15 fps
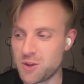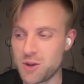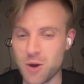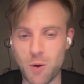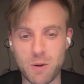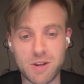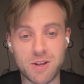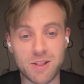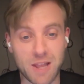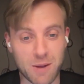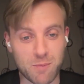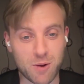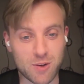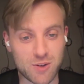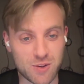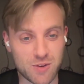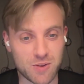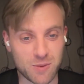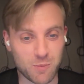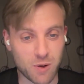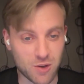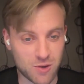So, you know, when you like watch
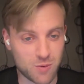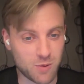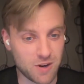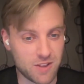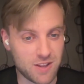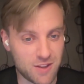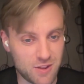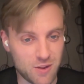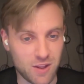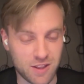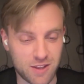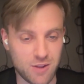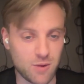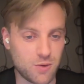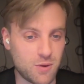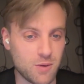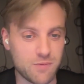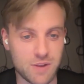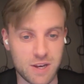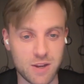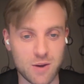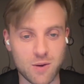watch one of these like,
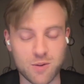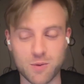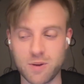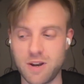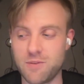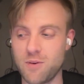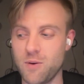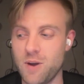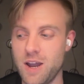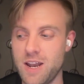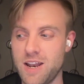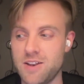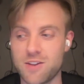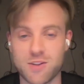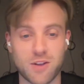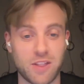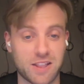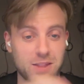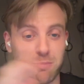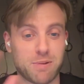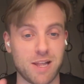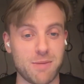YouTube videos or whatever, right? And it's got
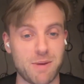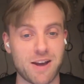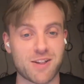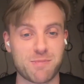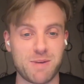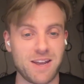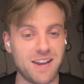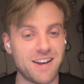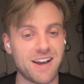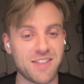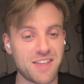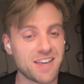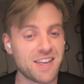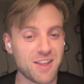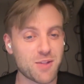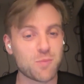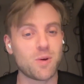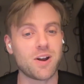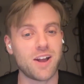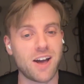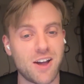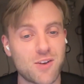like the playback speed. I think he's
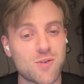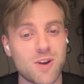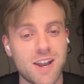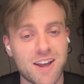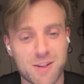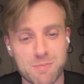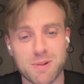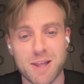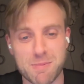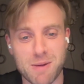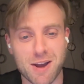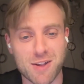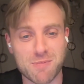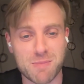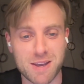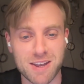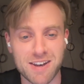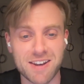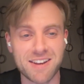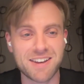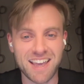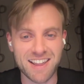one hundred X playback
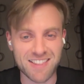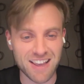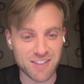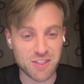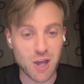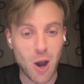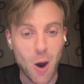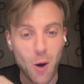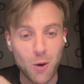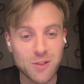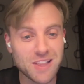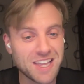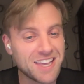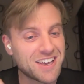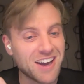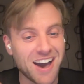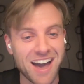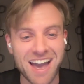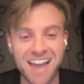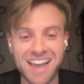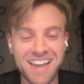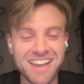speed. He's like the only
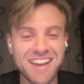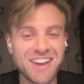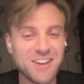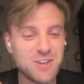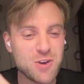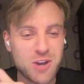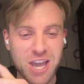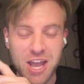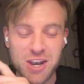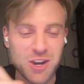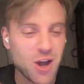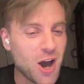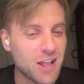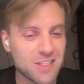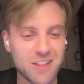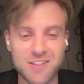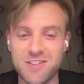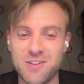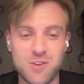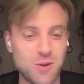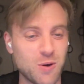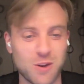guy you cannot
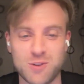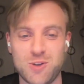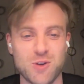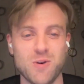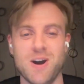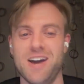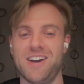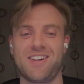listen to on two